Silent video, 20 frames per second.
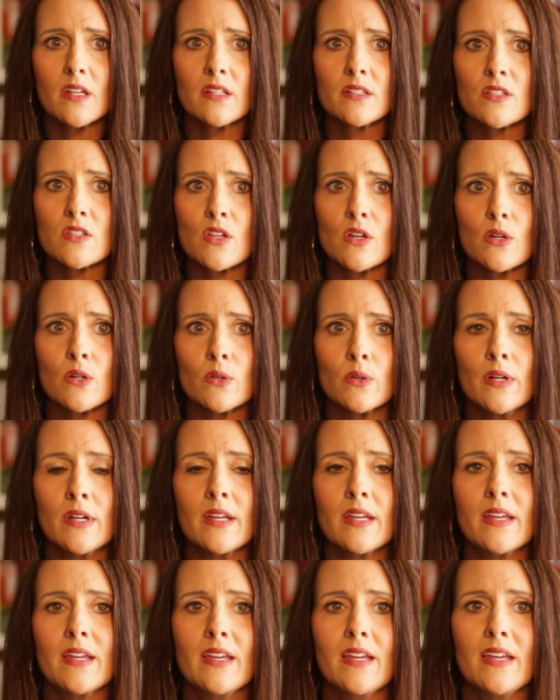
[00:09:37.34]
And so
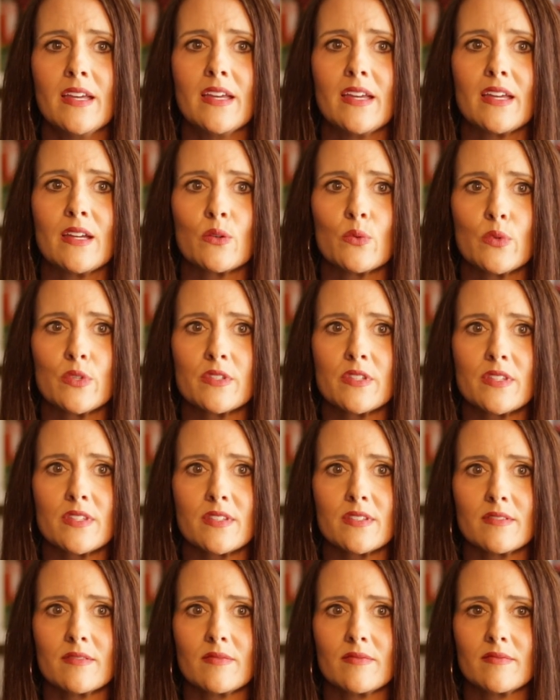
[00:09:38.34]
it was
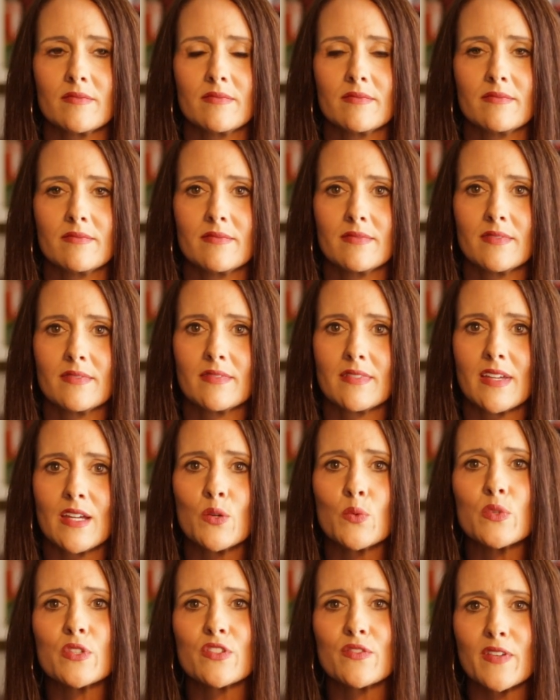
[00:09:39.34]

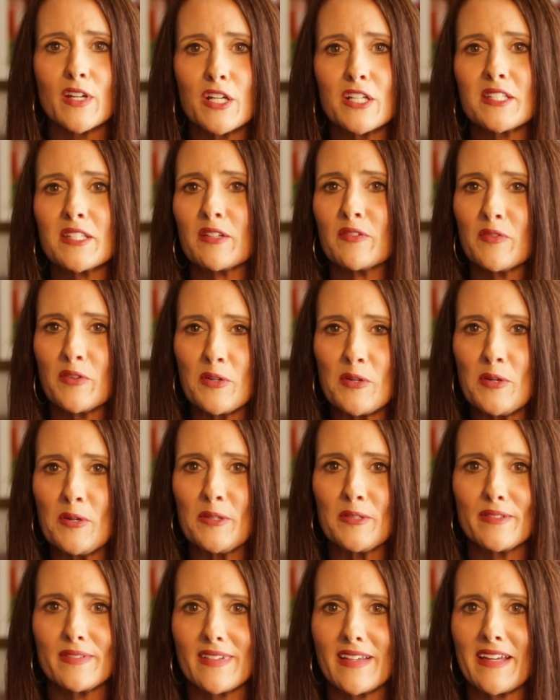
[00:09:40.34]
very
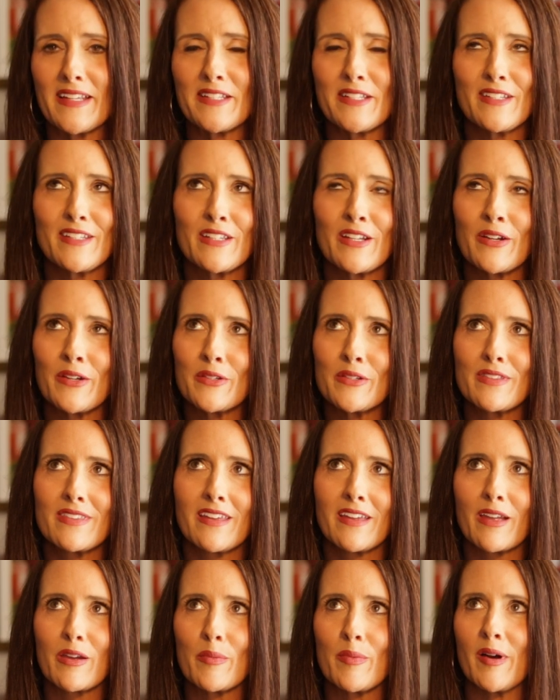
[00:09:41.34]
difficult. And, you know, you
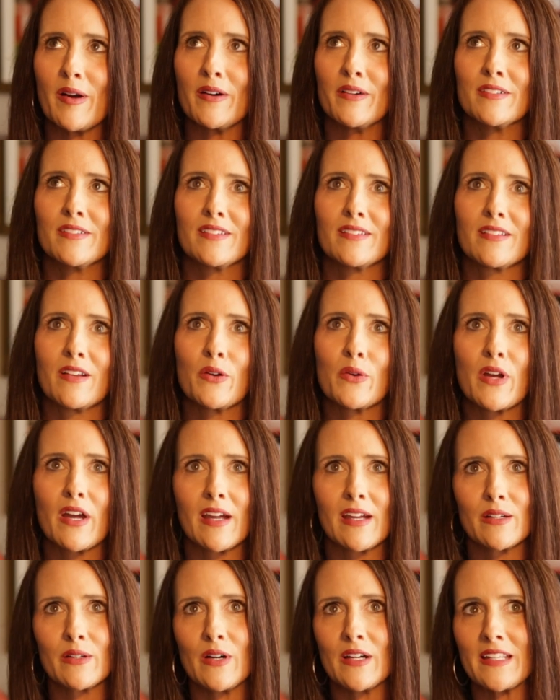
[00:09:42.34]
think about,
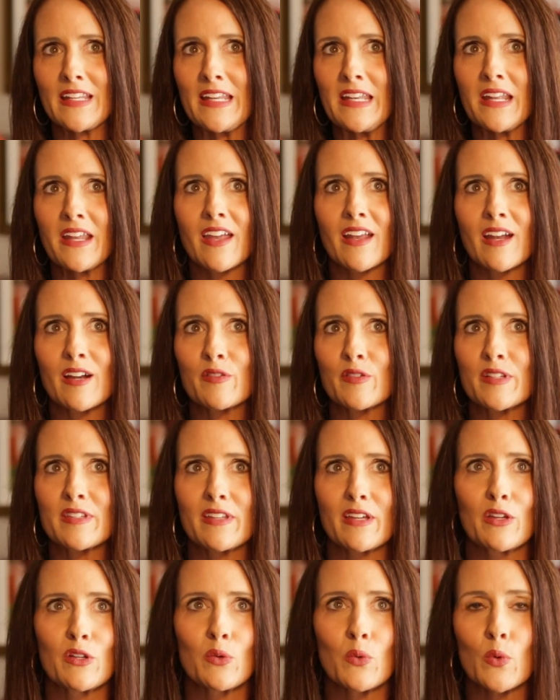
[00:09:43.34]
okay, well, I need to get
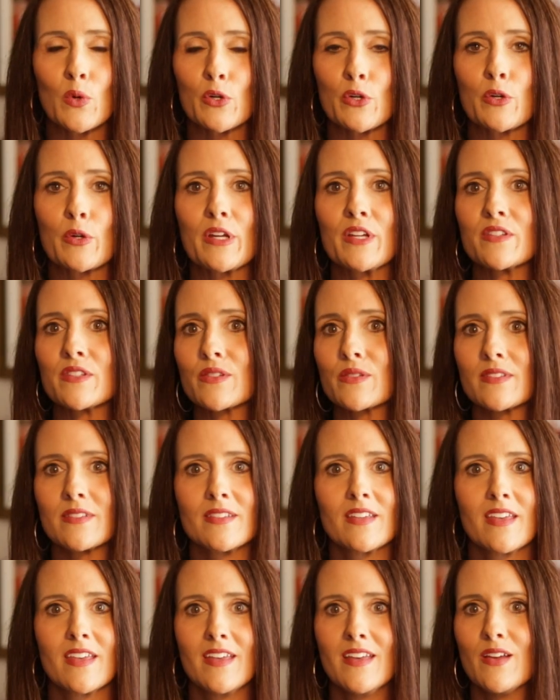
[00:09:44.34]
everything in order, because
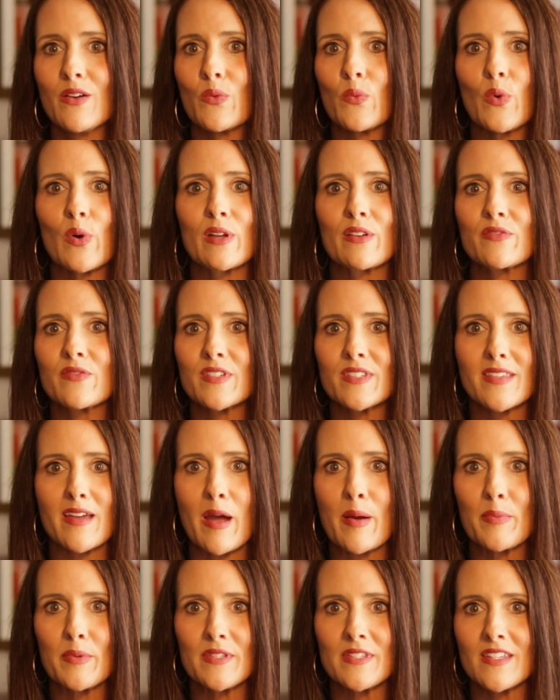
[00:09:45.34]
what if this
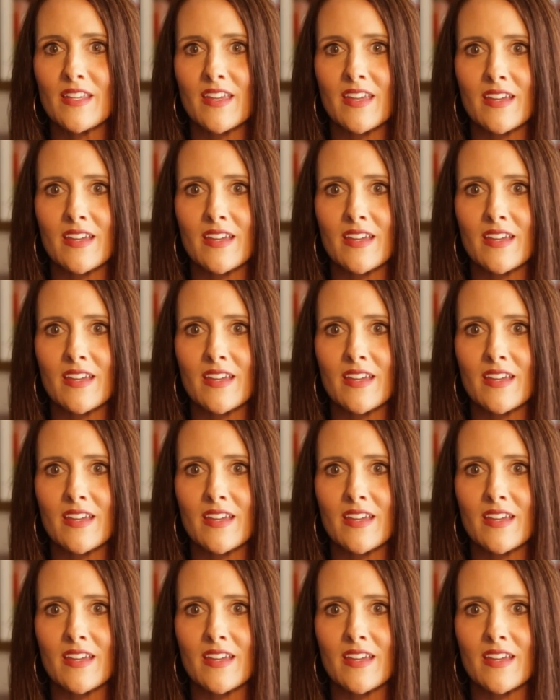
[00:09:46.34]
happens